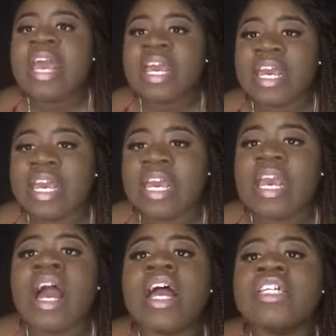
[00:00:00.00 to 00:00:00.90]
He
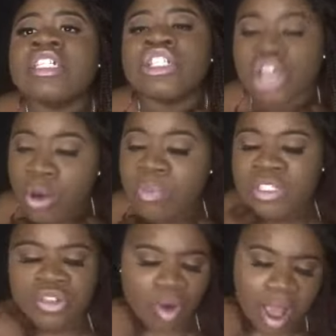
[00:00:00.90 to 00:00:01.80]
is dope
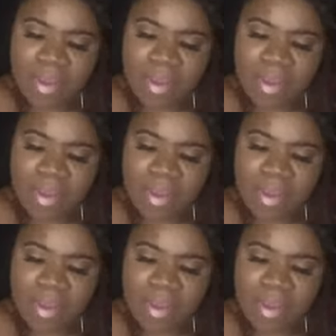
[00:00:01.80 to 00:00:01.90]
as crap.